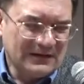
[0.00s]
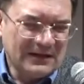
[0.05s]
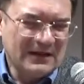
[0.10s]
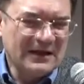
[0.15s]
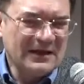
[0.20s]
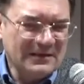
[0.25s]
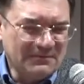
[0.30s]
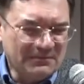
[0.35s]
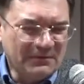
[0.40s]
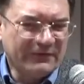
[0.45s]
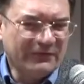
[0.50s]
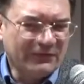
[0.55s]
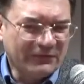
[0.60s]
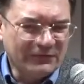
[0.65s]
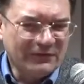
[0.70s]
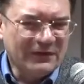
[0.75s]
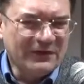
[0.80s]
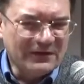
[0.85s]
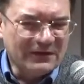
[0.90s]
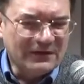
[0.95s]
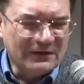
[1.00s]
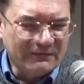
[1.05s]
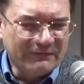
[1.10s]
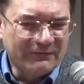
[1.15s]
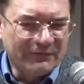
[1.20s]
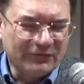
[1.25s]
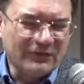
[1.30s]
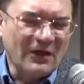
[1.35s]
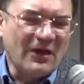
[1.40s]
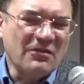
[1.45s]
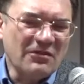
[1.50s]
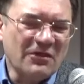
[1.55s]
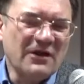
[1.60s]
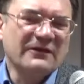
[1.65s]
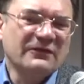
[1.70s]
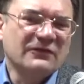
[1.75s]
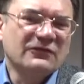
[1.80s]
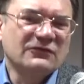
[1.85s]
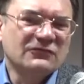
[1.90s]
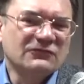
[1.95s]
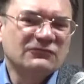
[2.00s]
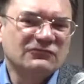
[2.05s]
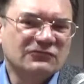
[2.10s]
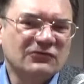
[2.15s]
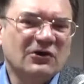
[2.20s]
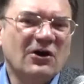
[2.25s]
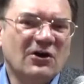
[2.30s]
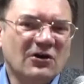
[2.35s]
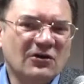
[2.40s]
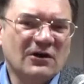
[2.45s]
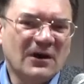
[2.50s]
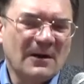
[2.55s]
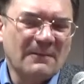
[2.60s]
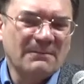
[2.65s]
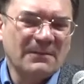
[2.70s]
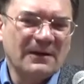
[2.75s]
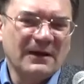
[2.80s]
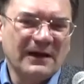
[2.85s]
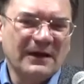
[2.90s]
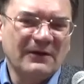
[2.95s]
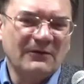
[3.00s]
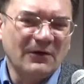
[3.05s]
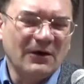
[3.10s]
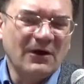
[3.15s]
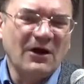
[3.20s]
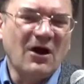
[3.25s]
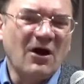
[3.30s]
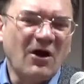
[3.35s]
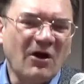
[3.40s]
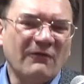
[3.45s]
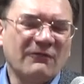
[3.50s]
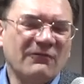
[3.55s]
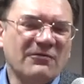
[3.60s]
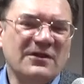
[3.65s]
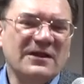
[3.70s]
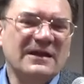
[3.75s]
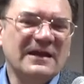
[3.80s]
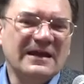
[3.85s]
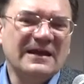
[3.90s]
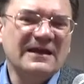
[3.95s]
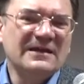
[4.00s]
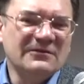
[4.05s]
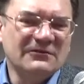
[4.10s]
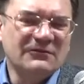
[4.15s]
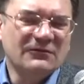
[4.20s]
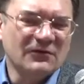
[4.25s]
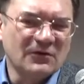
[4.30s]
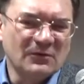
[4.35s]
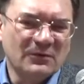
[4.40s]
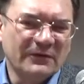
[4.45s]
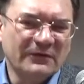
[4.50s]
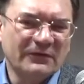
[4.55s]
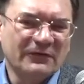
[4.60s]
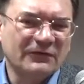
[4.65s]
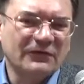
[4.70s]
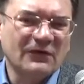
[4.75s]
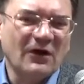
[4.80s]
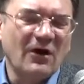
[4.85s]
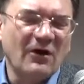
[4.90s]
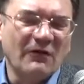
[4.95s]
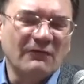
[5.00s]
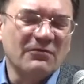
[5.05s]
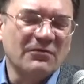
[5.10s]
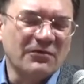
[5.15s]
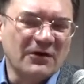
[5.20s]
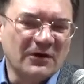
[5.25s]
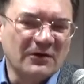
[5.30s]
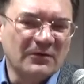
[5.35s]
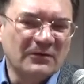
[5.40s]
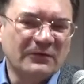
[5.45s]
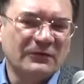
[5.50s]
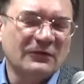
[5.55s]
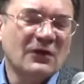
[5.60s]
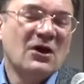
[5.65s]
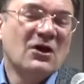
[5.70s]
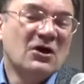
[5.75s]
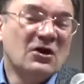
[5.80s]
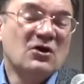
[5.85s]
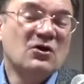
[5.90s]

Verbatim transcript: He perceives the strong power of the influence of those